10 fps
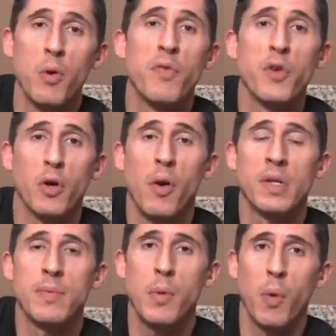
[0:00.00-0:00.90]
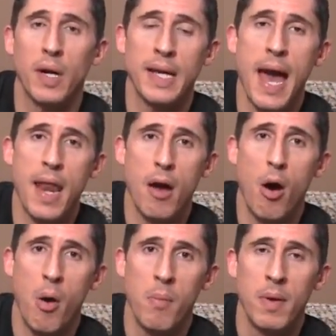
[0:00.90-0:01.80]
you if you're going to be working out at
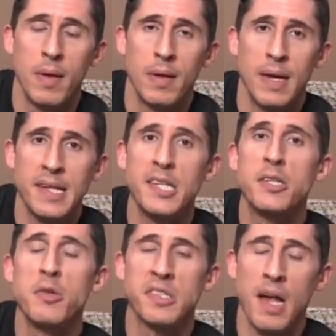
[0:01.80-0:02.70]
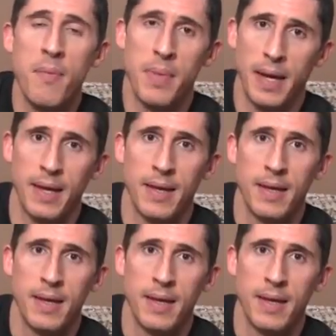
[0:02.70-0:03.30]
home is to do something.